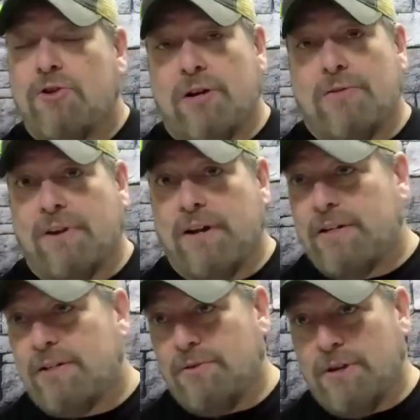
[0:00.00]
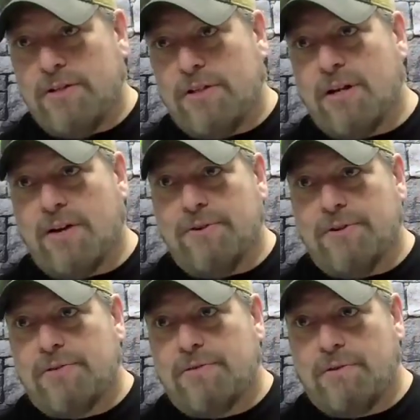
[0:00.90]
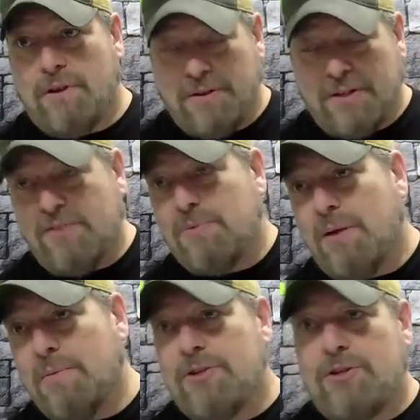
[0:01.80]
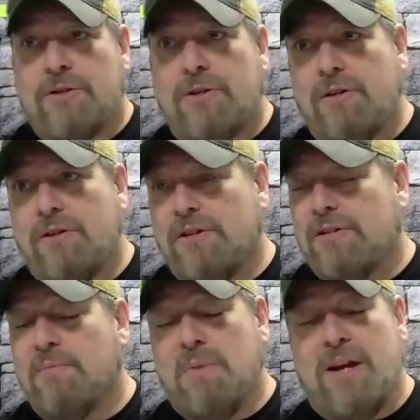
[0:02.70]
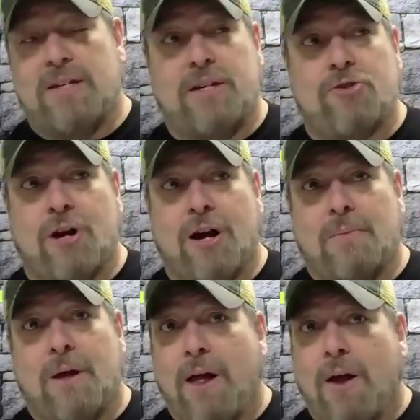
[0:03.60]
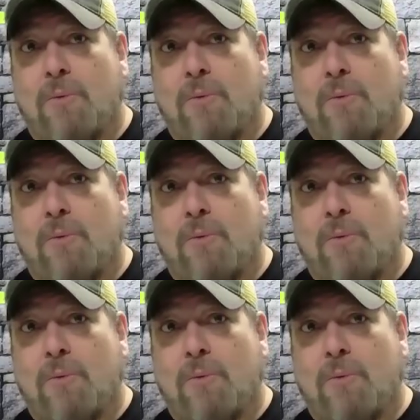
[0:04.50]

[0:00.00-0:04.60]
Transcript: Luciano Flightus, who does the covers on the self-published, does an amazing job.